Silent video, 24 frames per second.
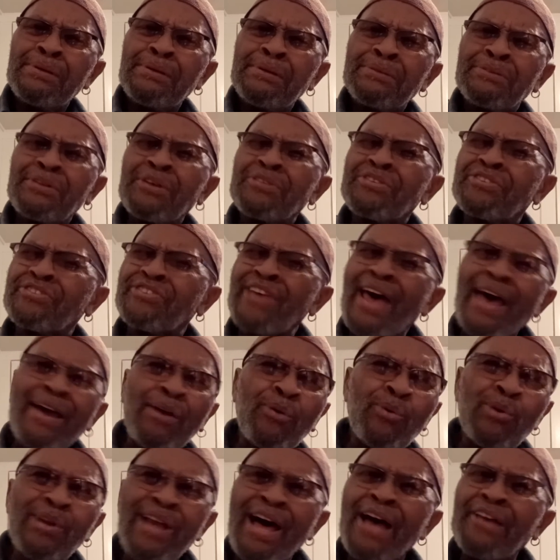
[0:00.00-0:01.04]
the
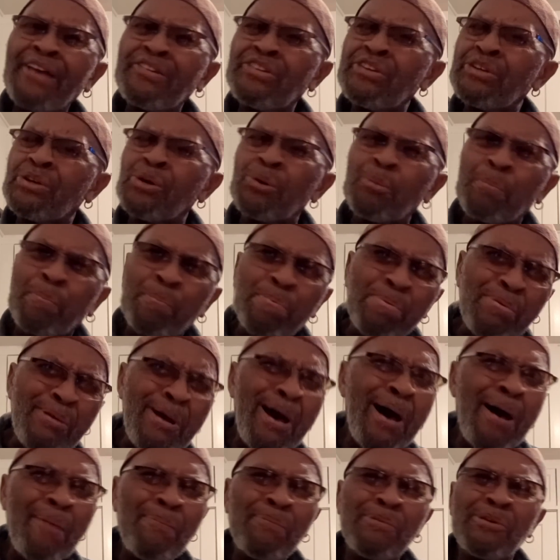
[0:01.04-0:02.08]
psychological
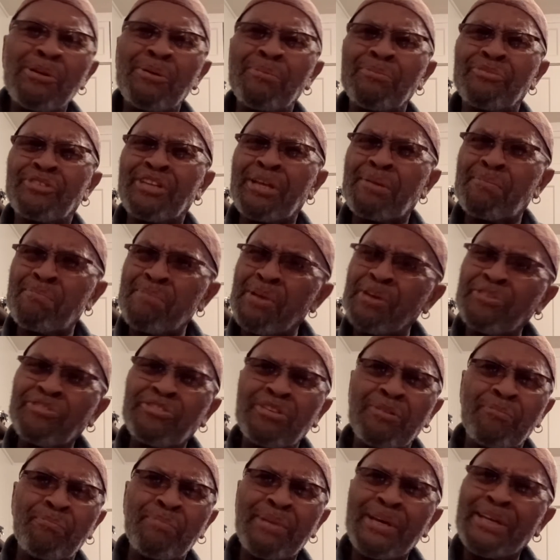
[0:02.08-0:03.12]
problems that must
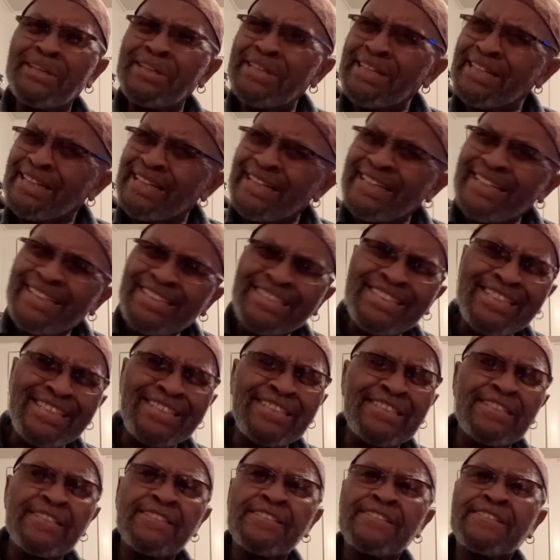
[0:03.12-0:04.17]
have been
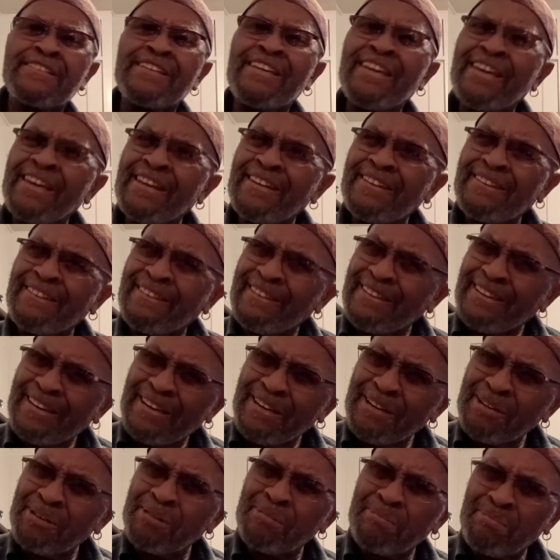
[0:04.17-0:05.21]
elicited in
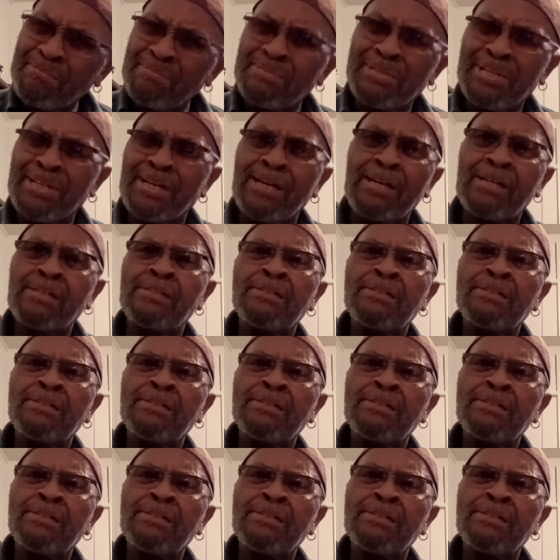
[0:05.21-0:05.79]
them?